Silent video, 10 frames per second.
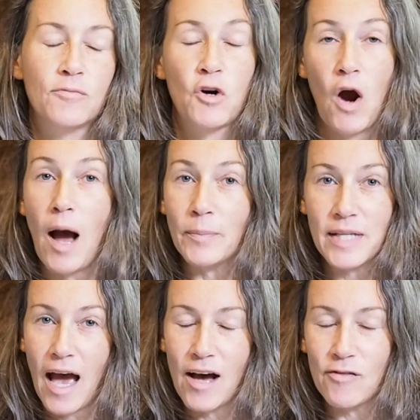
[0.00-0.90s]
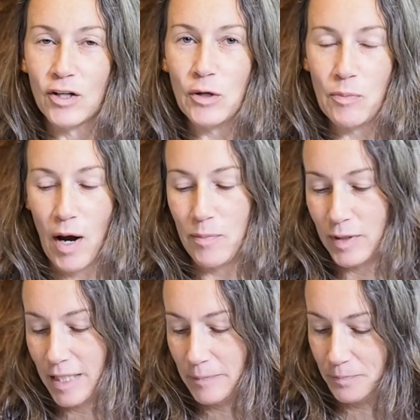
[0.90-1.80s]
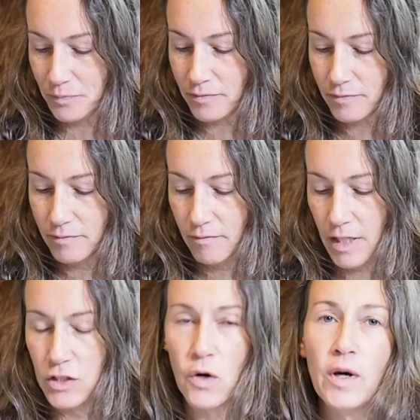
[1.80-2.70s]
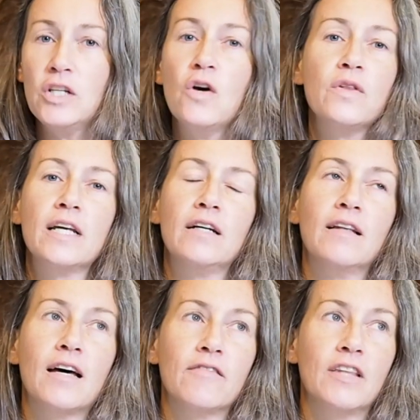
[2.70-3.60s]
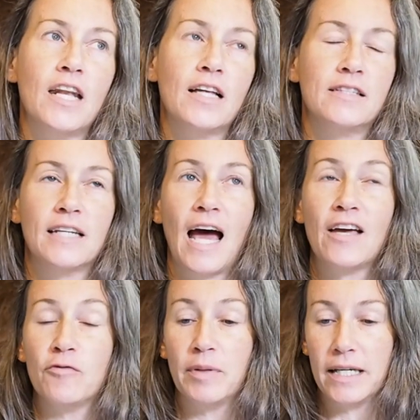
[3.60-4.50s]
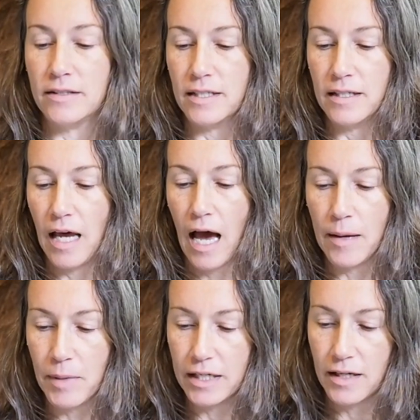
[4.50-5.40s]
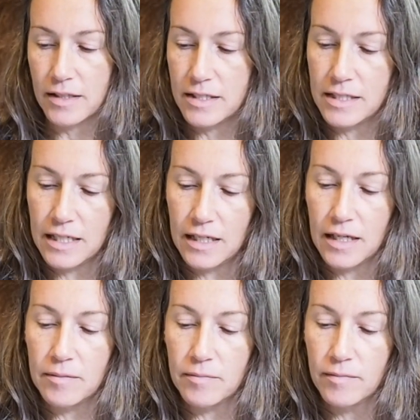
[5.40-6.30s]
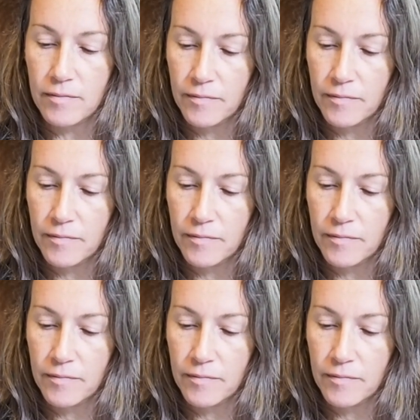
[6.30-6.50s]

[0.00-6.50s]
crop to have on your property. So I know that a lot of the nuts that I have planted, I might not see in